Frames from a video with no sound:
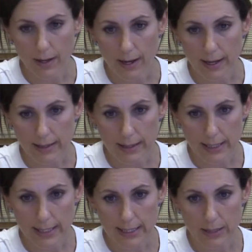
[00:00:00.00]
And
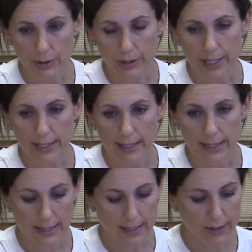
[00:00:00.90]
this is illustrated
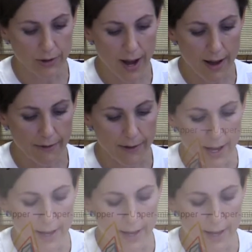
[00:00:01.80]
in this graph